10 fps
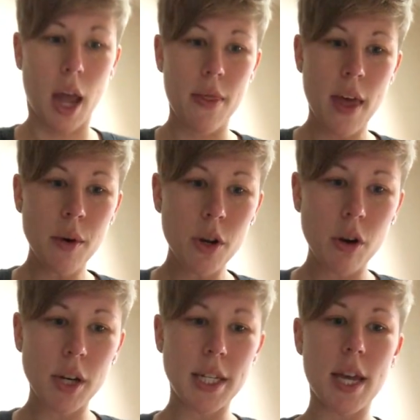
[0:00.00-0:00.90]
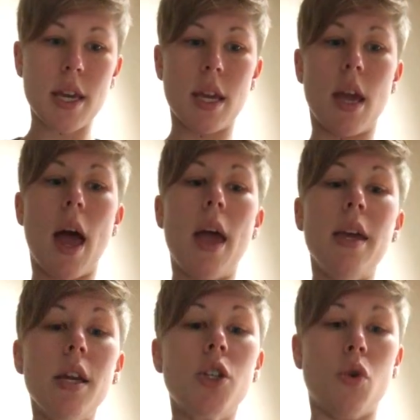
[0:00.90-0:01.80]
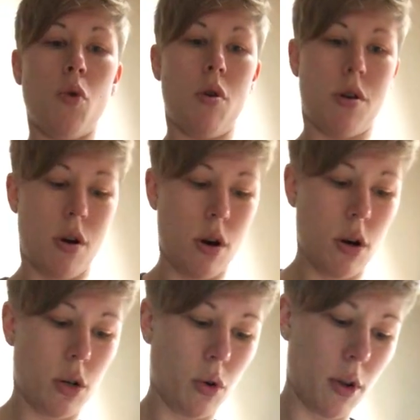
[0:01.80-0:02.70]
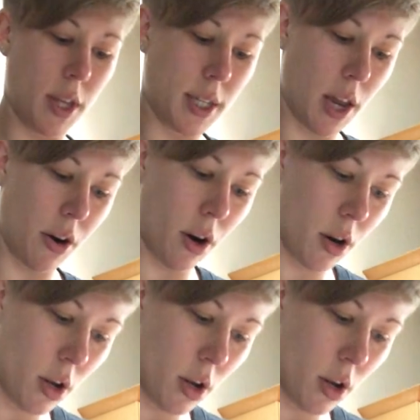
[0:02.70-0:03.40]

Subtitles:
And then you're gonna take each corner toward the center.